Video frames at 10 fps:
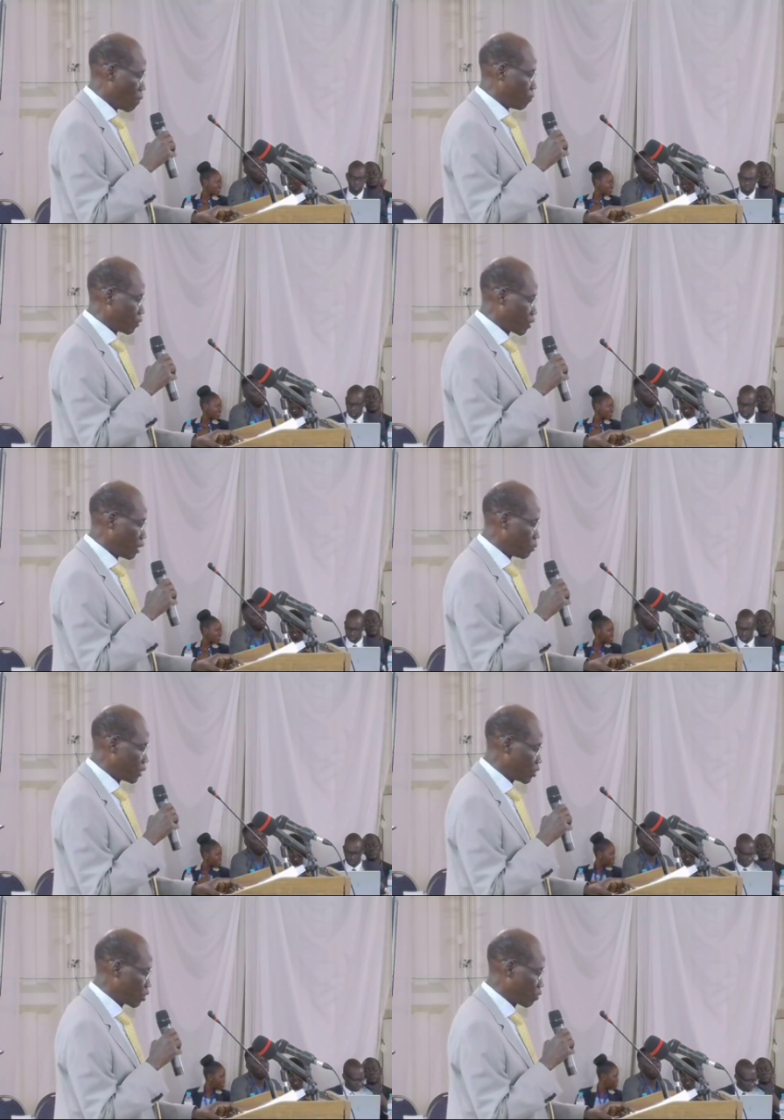
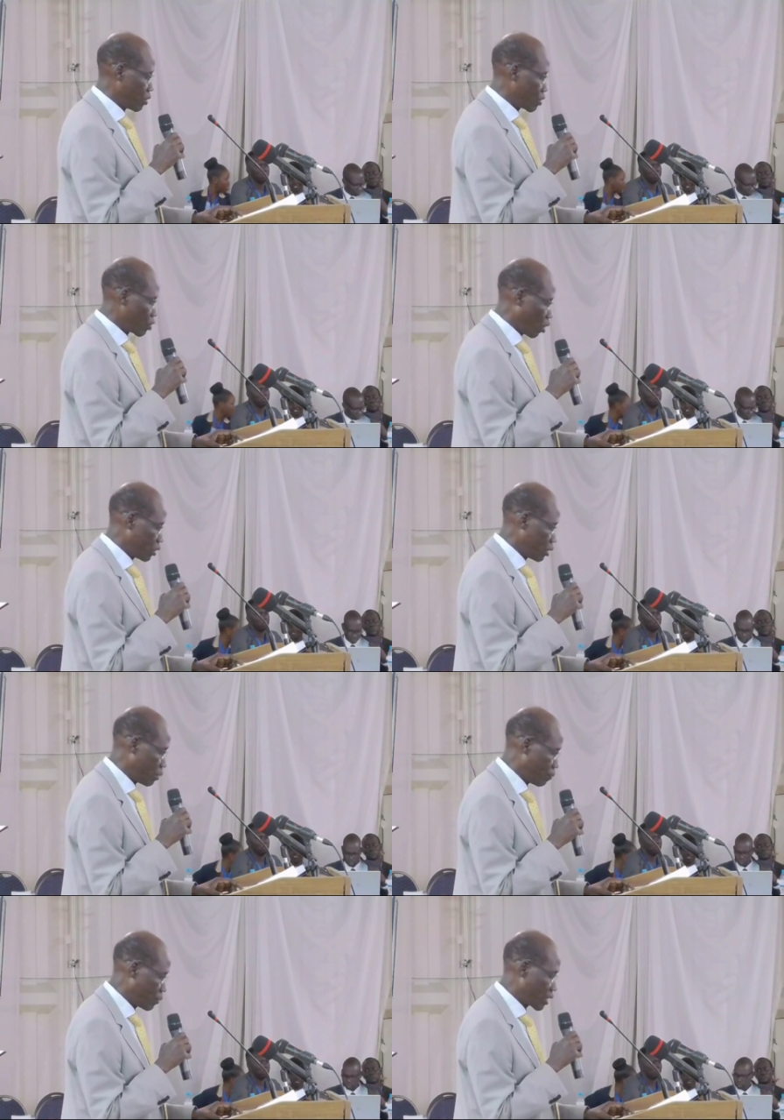celebration of scholarship,
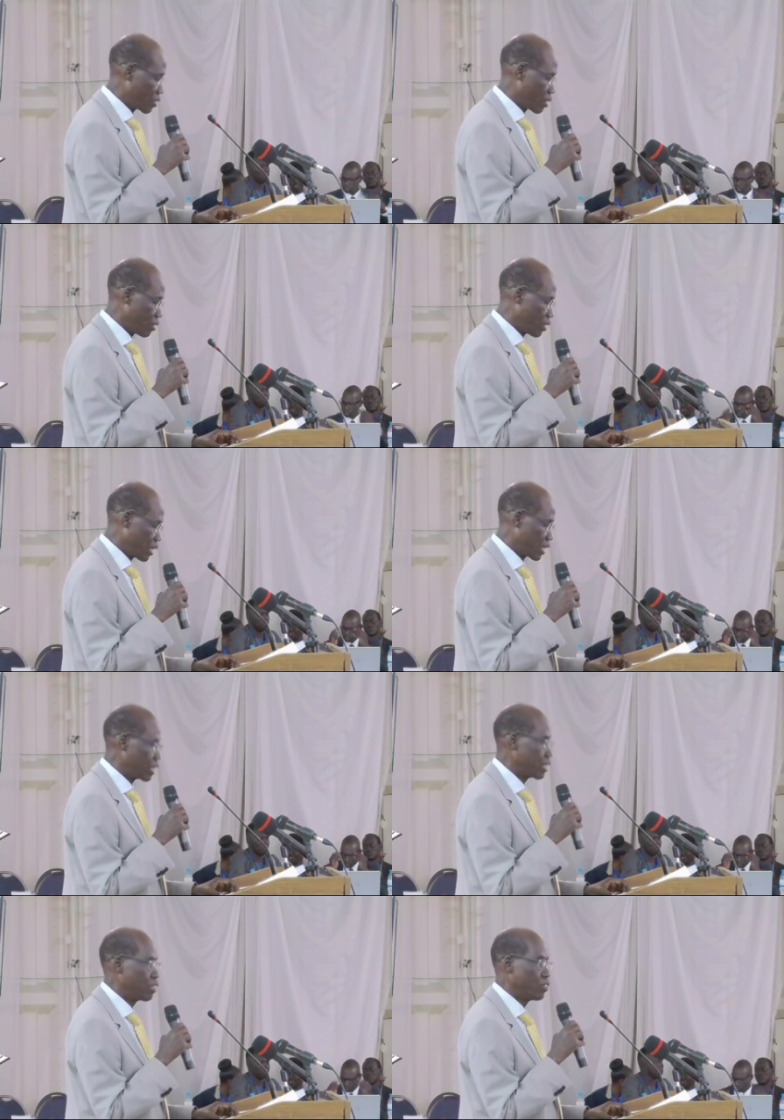excellence and
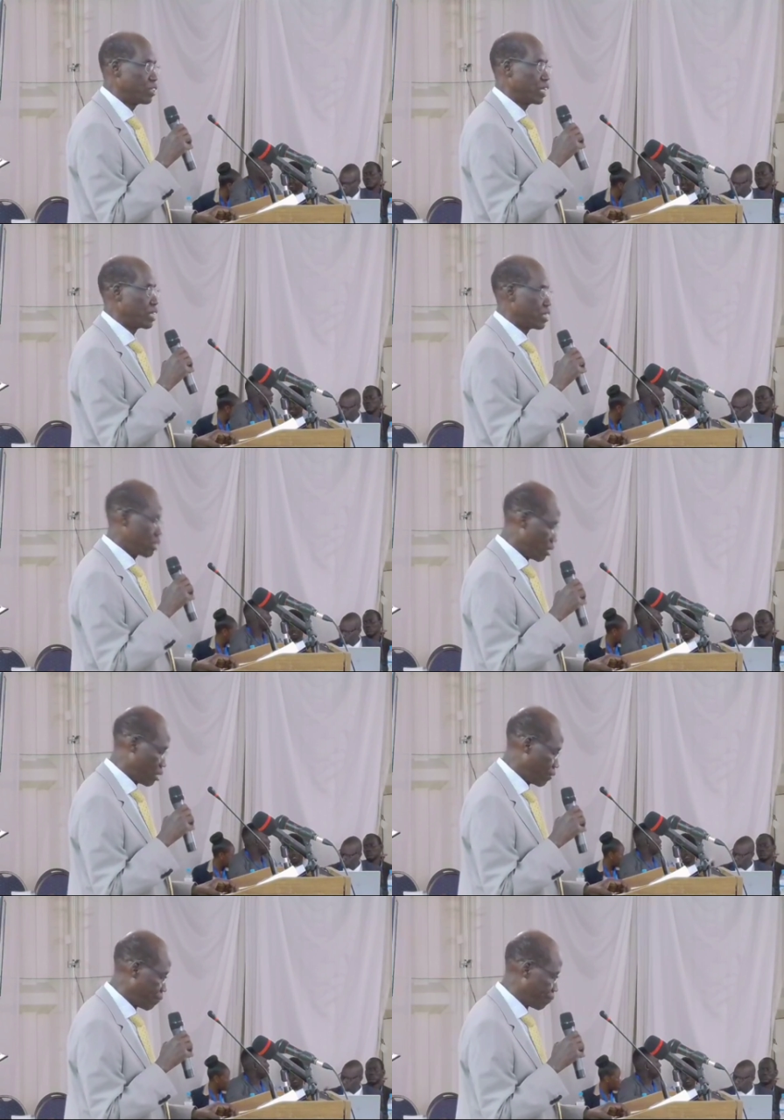creativity and initiative,